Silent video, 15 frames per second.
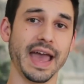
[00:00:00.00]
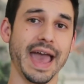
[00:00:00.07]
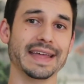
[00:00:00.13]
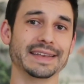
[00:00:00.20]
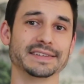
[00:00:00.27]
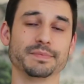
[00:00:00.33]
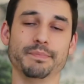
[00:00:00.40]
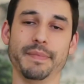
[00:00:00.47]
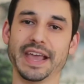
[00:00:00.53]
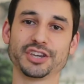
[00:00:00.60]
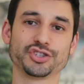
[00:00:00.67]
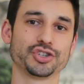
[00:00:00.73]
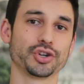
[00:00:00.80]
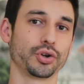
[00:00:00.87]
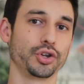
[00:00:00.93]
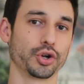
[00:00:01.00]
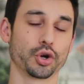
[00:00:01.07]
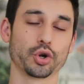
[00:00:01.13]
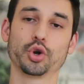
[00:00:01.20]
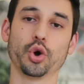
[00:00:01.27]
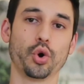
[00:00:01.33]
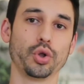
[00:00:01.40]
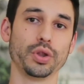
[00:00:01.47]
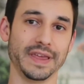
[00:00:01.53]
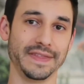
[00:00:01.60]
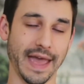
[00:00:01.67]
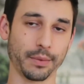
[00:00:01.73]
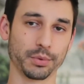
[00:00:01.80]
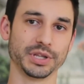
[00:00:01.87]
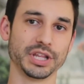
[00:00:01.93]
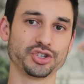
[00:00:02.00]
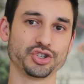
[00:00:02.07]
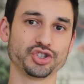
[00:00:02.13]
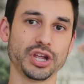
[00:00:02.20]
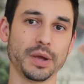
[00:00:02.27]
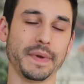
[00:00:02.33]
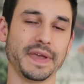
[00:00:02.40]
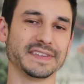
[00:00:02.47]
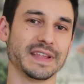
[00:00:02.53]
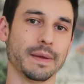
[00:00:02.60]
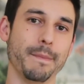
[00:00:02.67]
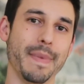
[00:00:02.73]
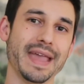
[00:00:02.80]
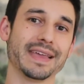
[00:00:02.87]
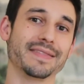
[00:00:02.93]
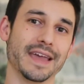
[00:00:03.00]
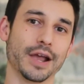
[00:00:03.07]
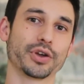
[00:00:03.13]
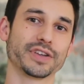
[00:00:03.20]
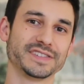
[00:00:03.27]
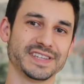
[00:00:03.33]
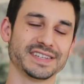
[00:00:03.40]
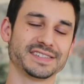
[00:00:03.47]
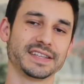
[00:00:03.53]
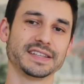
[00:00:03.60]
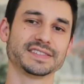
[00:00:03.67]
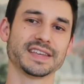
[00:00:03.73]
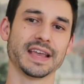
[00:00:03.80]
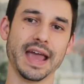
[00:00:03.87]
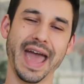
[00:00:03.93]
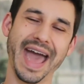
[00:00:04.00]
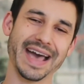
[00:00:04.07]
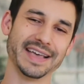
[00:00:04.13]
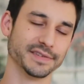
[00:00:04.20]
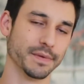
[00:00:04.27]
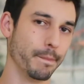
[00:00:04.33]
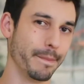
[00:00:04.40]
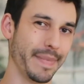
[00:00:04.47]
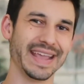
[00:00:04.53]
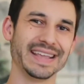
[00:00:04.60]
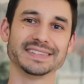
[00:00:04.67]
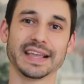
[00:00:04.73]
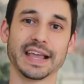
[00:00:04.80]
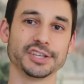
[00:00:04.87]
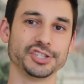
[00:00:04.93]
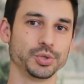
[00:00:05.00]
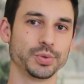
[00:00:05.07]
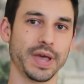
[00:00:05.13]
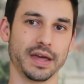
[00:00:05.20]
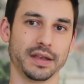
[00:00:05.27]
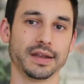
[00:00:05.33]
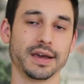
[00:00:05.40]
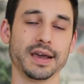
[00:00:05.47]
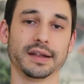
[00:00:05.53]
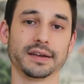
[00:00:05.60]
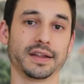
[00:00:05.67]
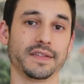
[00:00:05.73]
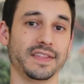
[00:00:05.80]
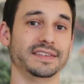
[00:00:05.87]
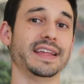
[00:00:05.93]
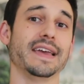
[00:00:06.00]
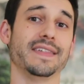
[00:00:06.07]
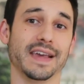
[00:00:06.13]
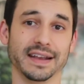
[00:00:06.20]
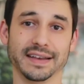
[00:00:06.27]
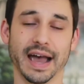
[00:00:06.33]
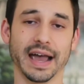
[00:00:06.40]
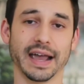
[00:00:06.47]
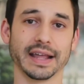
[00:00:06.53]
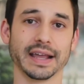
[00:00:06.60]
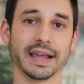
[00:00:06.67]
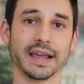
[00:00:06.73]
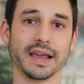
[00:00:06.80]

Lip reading: and make sure your goal in that relationship is to make their existence as amazing as you can to the day they die.